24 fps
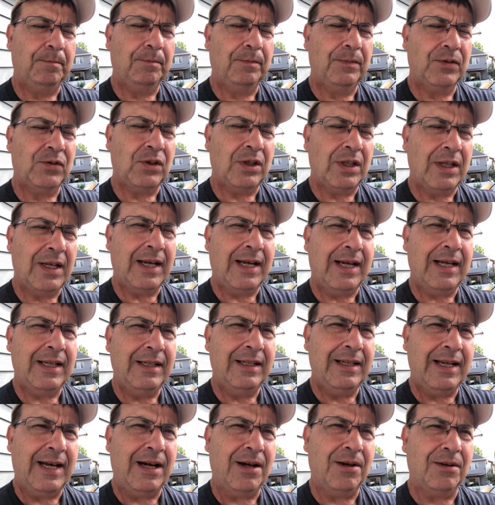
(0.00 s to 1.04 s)
so they head
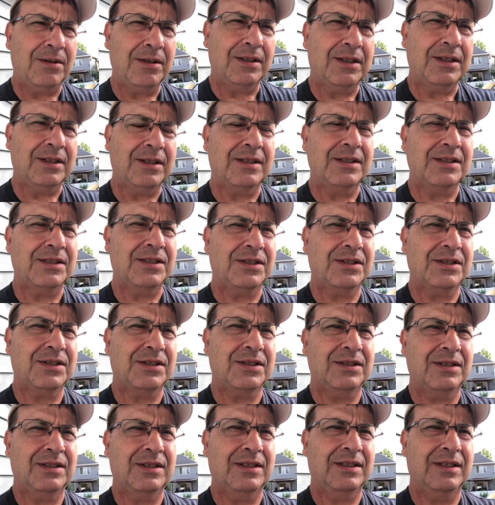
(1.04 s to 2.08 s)
down into this
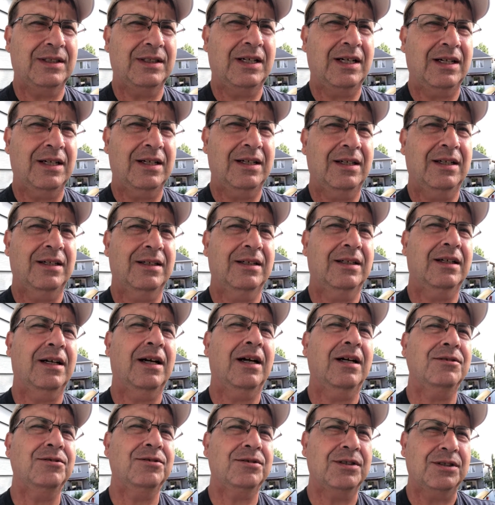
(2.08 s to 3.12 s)

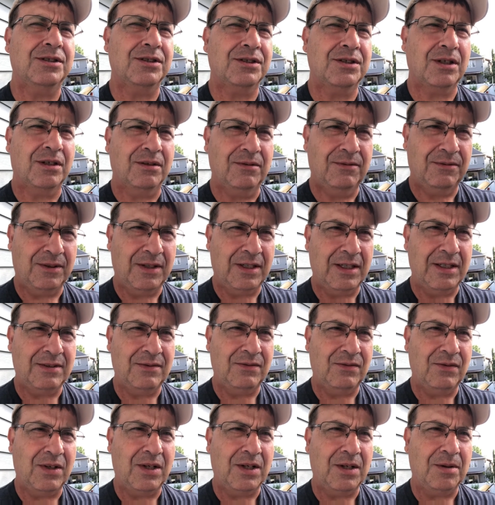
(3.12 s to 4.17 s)
hydrogen sulfide
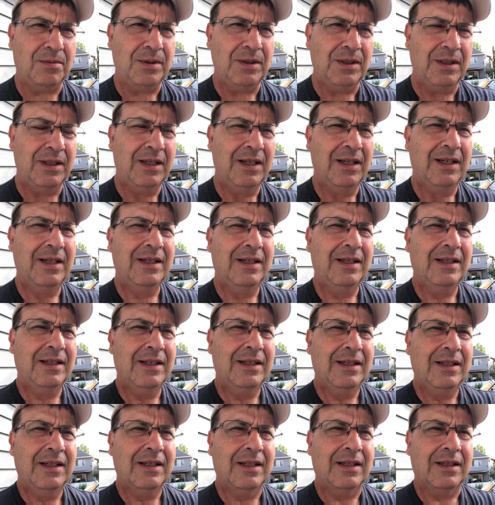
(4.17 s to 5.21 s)
environment.
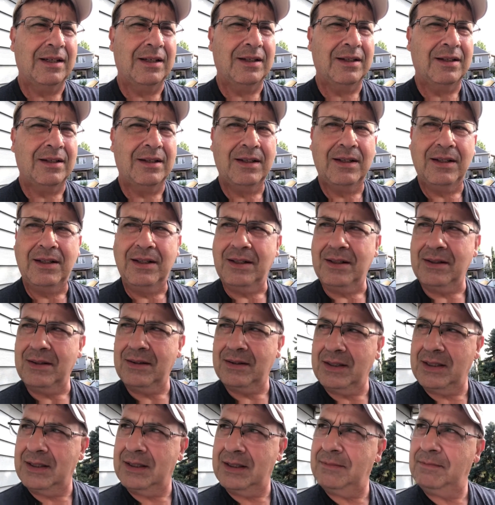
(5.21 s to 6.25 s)

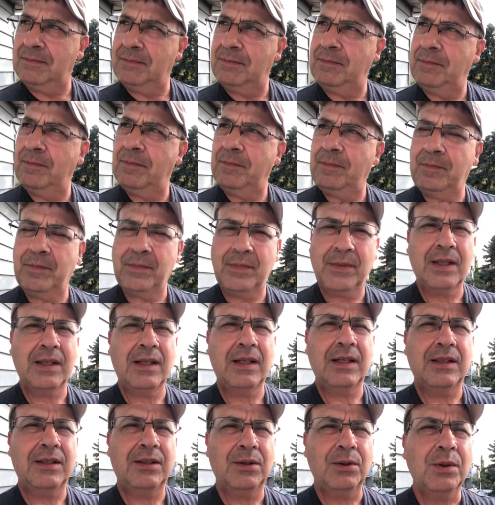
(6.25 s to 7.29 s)
They're
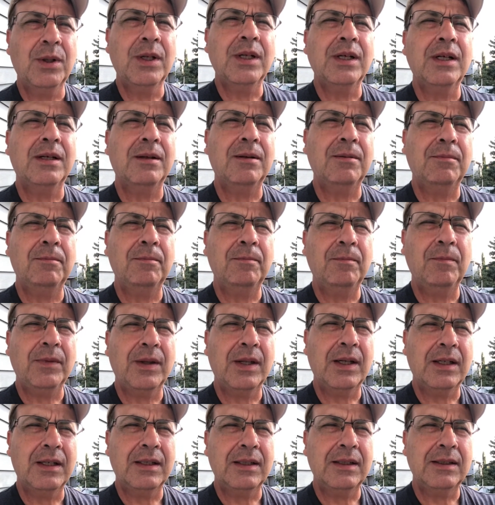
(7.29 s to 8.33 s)
doing
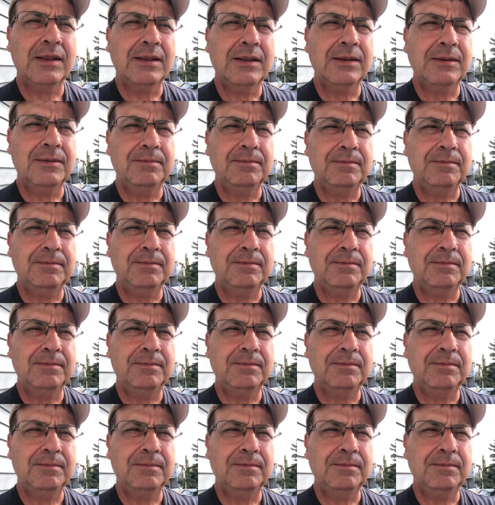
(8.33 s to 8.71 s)
the